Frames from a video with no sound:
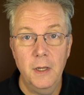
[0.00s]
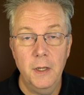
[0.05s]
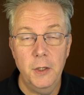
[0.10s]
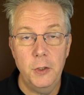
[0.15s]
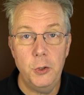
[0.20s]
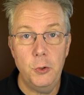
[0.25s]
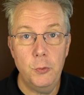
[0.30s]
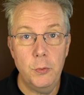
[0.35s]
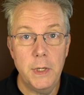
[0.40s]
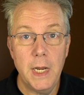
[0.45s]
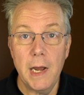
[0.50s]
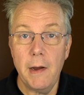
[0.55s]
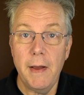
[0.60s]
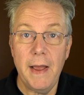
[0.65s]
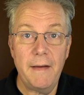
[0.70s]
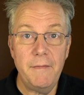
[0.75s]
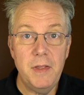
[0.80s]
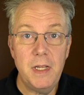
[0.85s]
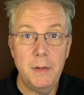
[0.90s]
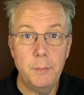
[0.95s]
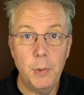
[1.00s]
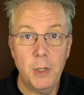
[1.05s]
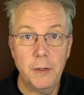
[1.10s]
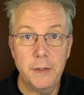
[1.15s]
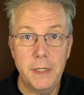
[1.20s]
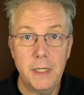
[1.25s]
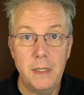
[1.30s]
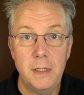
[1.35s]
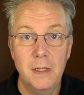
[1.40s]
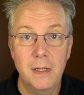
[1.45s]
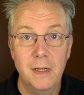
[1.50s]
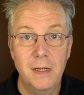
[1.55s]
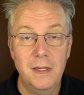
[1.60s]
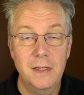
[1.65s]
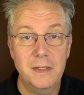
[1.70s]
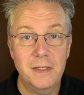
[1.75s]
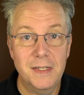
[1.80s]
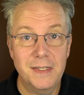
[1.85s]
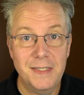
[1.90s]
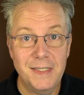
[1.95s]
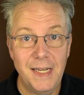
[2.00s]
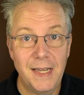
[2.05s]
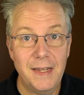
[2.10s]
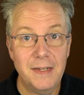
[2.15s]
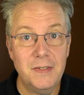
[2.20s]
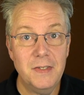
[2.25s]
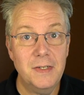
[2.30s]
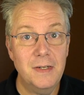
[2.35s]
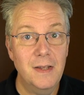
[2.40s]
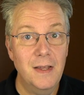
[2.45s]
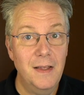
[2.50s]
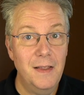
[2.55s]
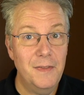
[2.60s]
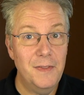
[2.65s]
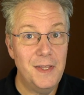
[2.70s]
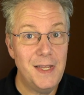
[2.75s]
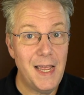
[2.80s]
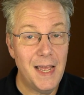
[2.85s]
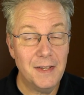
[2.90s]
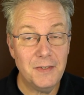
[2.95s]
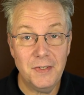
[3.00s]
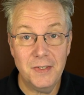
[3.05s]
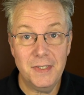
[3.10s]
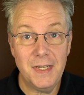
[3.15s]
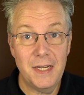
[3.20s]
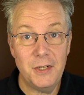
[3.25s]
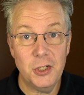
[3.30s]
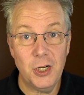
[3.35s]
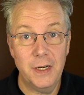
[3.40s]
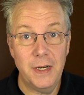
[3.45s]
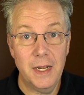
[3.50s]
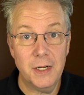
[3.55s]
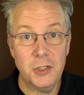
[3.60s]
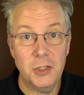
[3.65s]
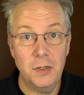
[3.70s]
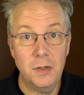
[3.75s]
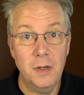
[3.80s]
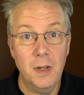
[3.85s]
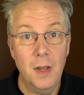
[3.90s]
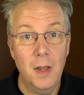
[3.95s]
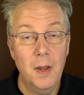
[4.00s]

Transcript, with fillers: You now have the ability to test the S S H connection